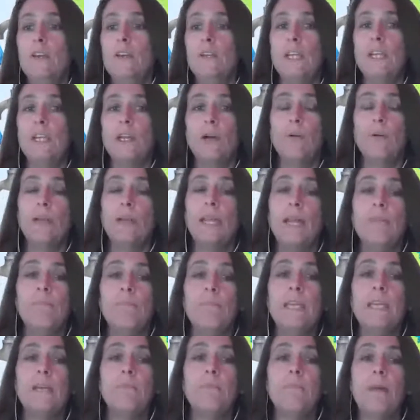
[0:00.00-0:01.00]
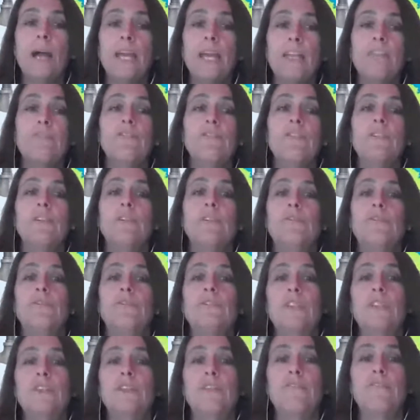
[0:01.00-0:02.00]
And being mindful
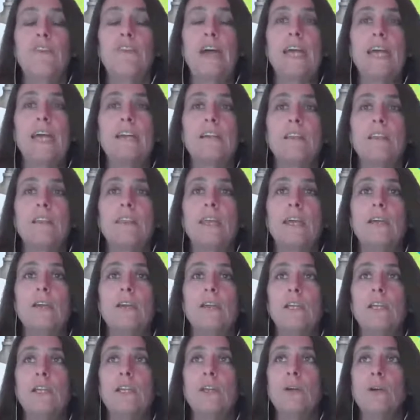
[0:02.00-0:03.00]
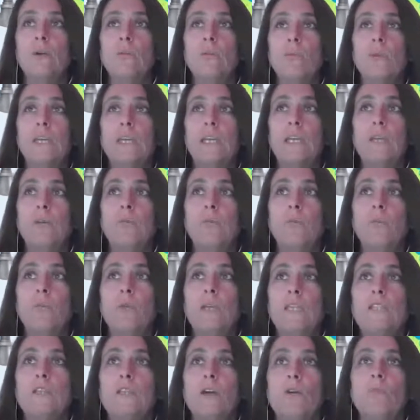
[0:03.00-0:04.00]
to the fact that
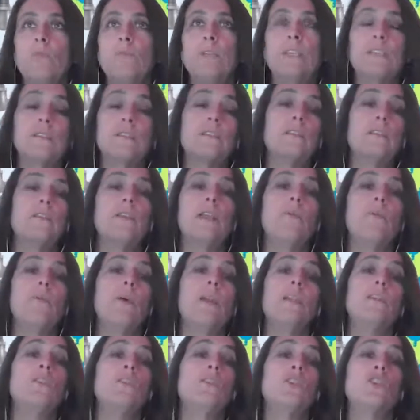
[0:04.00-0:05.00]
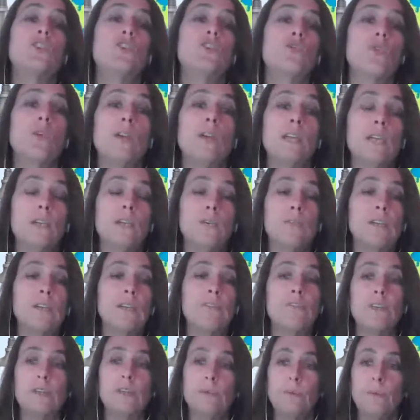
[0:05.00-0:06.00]
we don't necessarily want to destroy a green
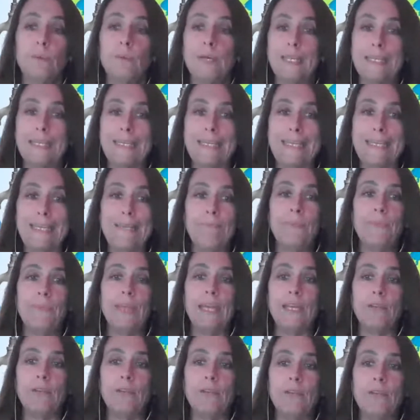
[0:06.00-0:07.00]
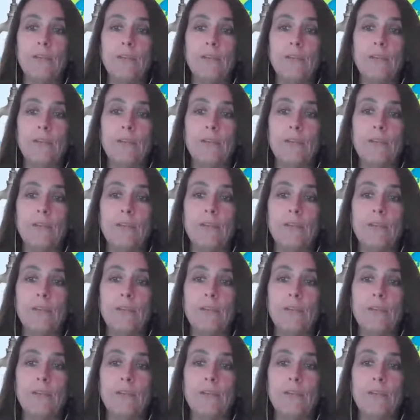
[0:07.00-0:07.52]
field. We want to keep that green field and